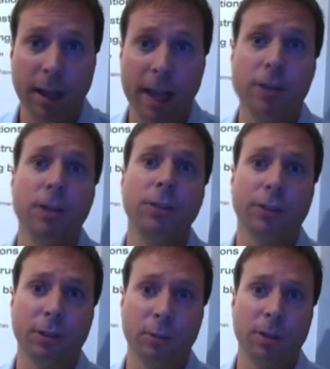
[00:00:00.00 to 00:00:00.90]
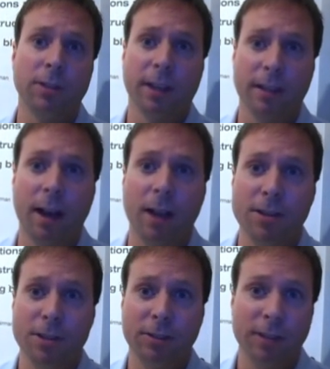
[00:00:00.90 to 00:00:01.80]
end users with the
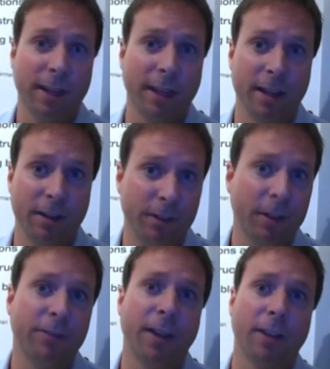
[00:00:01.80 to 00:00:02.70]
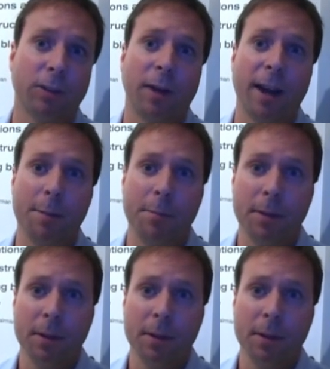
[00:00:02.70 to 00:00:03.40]
technology so they can get a very fast ramp,